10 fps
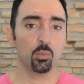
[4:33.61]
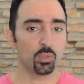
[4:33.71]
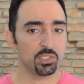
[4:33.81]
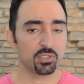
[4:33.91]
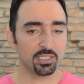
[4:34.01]

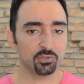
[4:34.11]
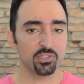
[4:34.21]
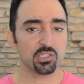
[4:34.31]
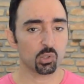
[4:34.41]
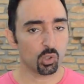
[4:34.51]
When you can do
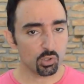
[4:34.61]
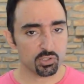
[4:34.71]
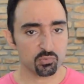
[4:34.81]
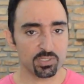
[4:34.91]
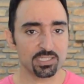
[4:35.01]
this on all
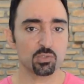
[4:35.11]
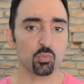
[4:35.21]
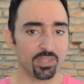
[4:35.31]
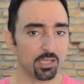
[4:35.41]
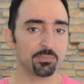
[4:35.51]
strings
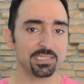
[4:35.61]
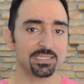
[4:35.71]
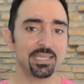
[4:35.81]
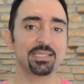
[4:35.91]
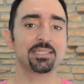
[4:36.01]
without
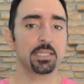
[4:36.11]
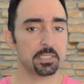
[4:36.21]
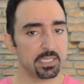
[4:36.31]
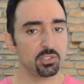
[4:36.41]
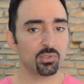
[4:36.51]
mistakes,
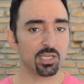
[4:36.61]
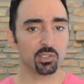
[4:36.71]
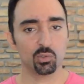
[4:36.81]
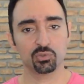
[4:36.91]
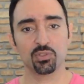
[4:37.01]
then you can
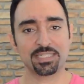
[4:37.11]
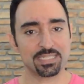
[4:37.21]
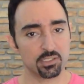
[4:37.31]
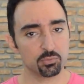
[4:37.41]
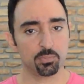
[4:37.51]
go to the
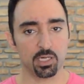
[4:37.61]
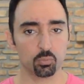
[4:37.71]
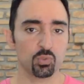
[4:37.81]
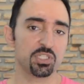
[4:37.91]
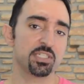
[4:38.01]
second
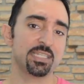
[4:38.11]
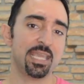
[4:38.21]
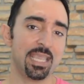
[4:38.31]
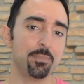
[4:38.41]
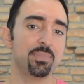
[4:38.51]
part, which
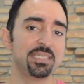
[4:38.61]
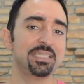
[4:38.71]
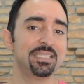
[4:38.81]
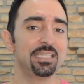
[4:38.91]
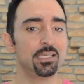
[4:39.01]
is
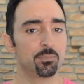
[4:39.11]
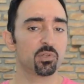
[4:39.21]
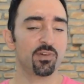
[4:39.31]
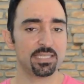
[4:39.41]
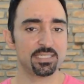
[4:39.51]
ABCD
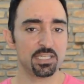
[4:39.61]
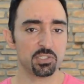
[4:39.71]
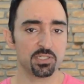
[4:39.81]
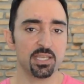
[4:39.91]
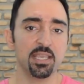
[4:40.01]

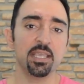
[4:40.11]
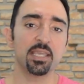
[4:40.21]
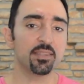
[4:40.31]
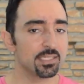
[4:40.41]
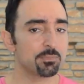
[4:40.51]
improvisation.
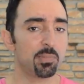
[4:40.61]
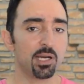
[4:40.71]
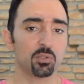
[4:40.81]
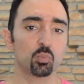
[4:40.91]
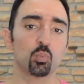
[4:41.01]
In this
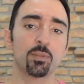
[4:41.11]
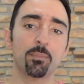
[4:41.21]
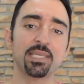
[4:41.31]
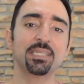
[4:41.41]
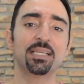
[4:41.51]
part, we
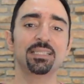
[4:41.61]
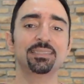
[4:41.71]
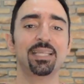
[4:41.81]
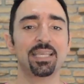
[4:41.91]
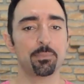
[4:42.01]

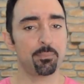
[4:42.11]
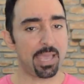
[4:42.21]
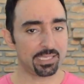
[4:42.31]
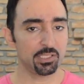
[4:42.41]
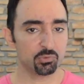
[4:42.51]
basically take a
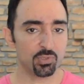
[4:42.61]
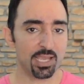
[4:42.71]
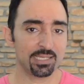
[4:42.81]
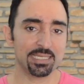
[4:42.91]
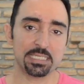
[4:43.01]
backing
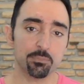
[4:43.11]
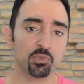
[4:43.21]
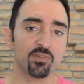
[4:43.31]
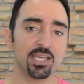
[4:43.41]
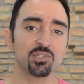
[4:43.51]
track and
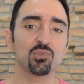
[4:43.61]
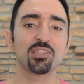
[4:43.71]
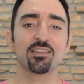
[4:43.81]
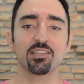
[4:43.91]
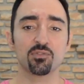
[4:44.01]
improvise
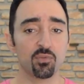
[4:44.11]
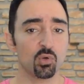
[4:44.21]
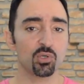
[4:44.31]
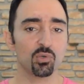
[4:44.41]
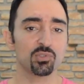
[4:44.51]
using these
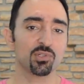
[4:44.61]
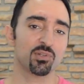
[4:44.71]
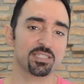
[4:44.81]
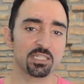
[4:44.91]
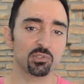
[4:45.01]
4 notes
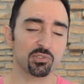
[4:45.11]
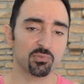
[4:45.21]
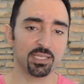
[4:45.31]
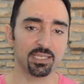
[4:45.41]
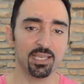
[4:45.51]
on a single
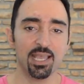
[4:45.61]
string.